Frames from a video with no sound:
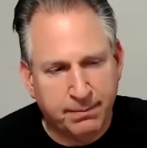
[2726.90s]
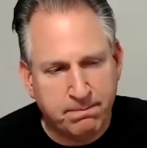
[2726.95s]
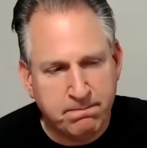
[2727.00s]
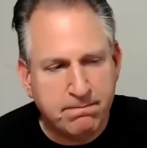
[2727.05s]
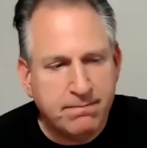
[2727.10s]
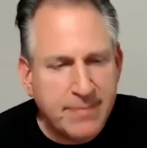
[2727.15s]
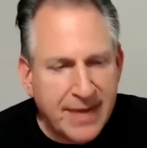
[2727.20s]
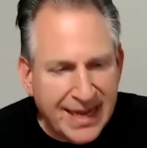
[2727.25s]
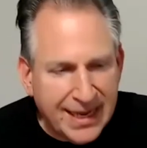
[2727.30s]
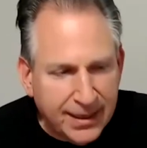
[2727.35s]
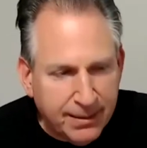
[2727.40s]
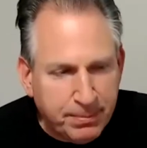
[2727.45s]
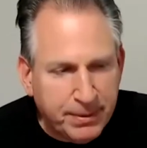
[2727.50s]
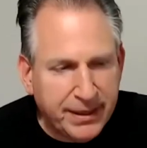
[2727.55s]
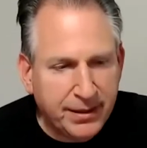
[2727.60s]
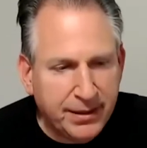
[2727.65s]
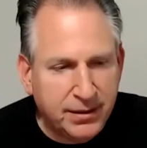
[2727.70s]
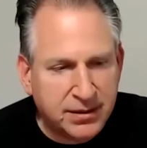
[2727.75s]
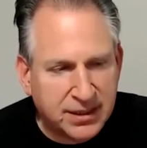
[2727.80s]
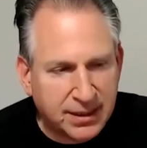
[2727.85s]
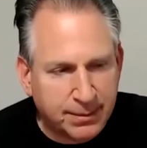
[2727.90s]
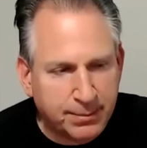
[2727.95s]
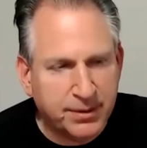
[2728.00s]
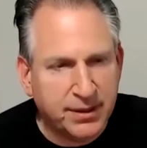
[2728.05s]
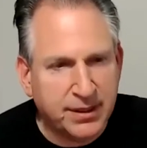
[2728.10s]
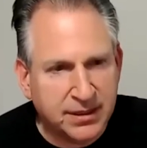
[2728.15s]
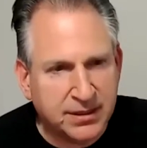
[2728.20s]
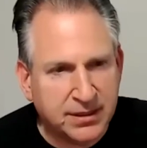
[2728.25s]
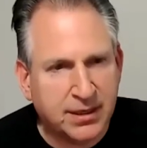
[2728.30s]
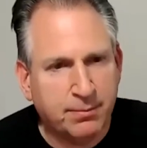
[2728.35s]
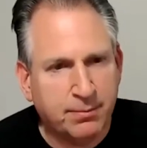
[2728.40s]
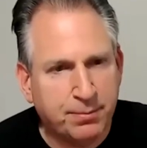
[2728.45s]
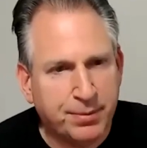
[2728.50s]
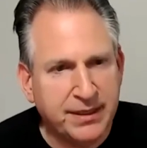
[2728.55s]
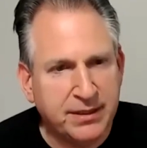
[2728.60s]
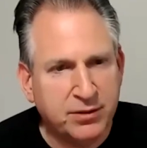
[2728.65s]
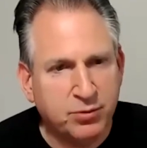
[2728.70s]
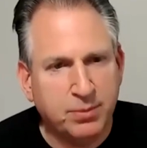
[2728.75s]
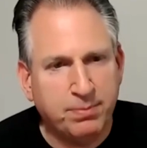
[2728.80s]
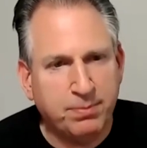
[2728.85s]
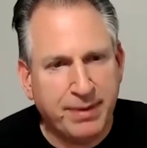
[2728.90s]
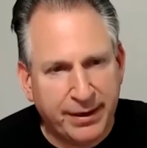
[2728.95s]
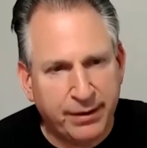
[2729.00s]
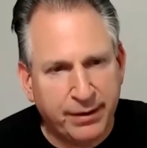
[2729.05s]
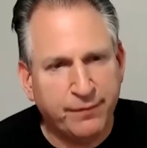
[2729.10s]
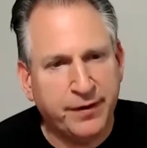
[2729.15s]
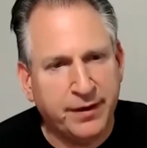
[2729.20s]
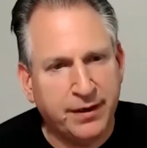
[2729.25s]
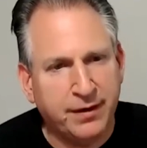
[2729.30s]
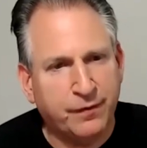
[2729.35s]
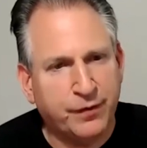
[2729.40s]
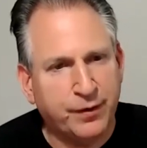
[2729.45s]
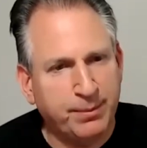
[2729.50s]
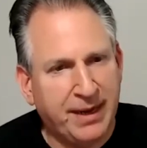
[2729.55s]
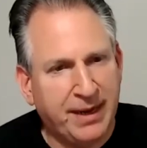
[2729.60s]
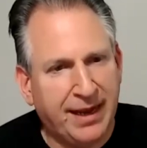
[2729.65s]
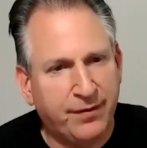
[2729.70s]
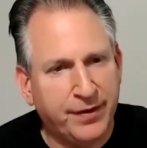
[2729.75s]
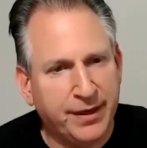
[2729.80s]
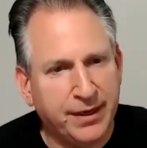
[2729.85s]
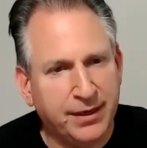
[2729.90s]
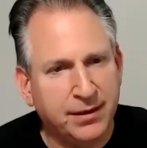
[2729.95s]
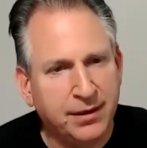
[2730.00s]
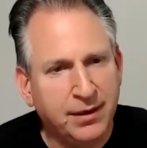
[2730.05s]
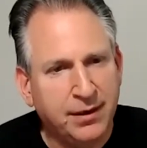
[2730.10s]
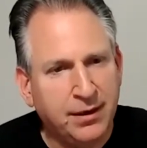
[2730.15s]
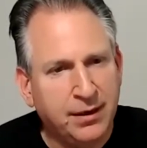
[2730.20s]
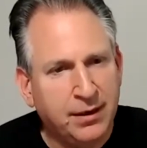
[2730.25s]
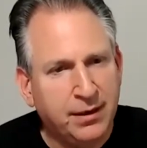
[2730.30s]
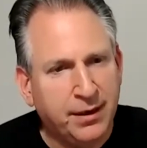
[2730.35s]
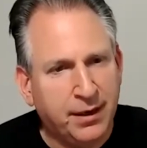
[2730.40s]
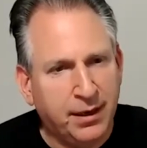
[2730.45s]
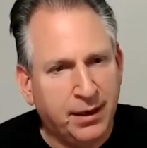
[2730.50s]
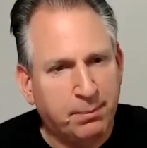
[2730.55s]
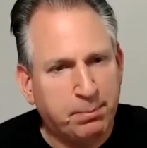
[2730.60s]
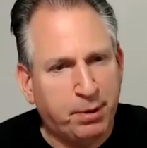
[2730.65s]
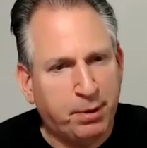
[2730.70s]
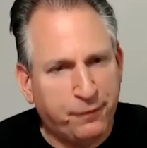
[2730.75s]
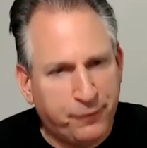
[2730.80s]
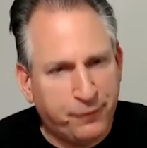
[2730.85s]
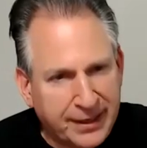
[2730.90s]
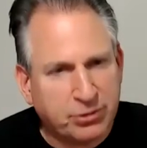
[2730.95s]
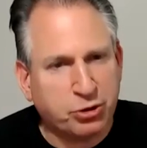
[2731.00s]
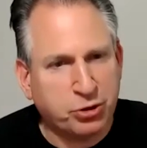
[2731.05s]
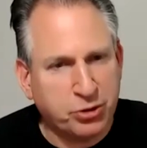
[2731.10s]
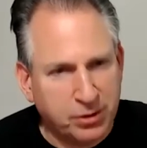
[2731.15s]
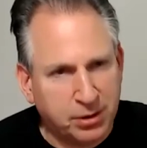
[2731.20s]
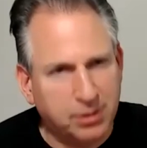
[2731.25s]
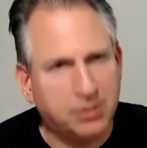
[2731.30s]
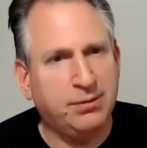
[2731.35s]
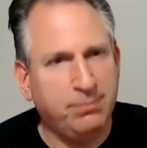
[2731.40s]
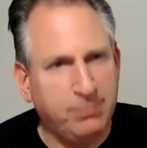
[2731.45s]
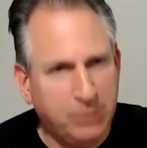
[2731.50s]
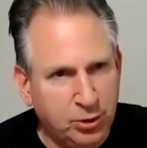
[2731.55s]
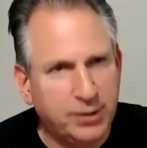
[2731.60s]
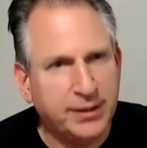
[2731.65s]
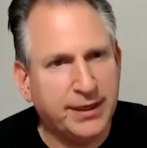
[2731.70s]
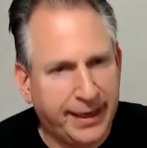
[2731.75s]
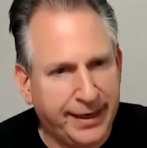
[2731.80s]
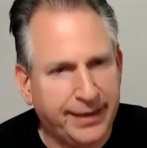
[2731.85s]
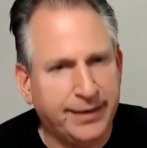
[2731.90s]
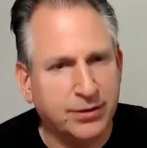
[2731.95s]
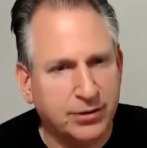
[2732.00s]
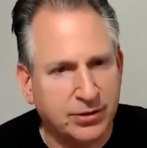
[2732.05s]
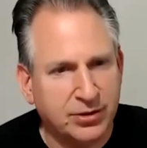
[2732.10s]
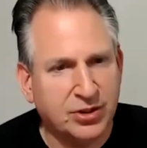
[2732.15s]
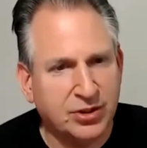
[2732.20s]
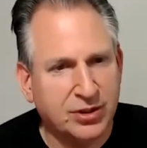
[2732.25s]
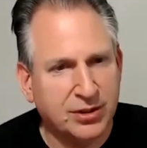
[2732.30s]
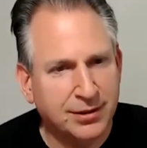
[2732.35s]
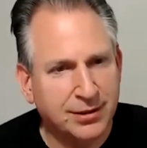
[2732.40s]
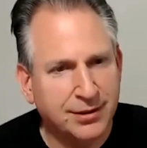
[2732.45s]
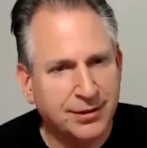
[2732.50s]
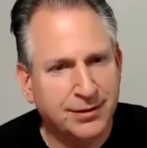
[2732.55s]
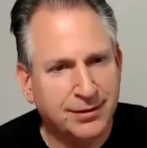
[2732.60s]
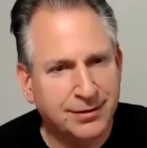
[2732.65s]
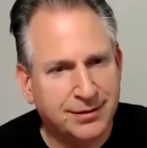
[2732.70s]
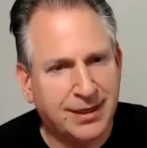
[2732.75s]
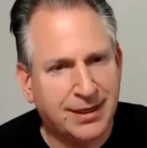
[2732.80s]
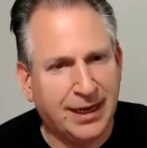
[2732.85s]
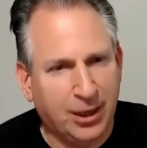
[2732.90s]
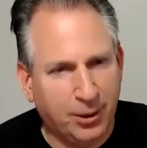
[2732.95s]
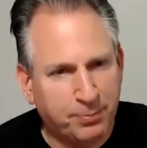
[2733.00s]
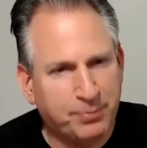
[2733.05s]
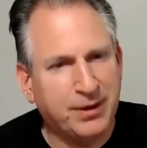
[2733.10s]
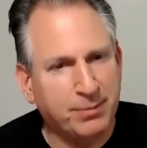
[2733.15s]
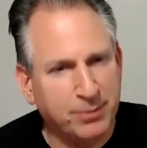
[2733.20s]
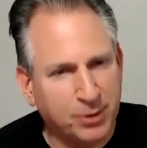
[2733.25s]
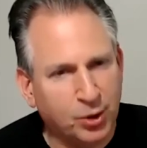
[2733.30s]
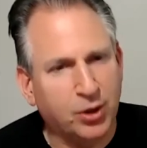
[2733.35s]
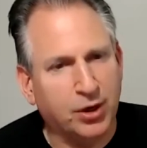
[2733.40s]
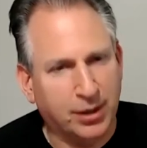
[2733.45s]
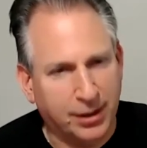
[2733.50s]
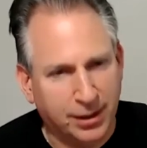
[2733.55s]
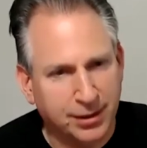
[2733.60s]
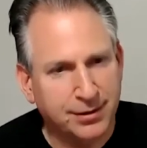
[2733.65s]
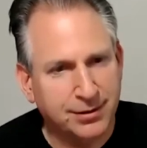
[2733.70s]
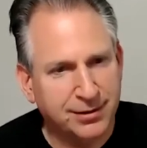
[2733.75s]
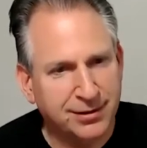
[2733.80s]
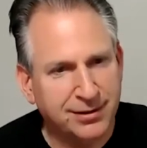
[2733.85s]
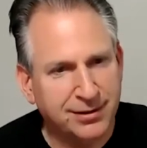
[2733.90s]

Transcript: maybe some of these companies would benefit from having professional communicators to help them along.